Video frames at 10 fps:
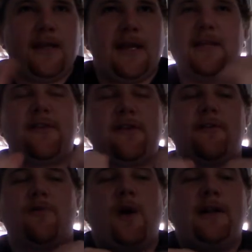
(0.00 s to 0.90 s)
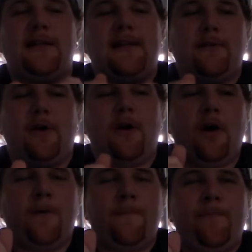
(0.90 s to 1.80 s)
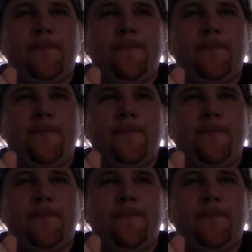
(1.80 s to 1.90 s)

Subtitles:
and he starts running down the hall.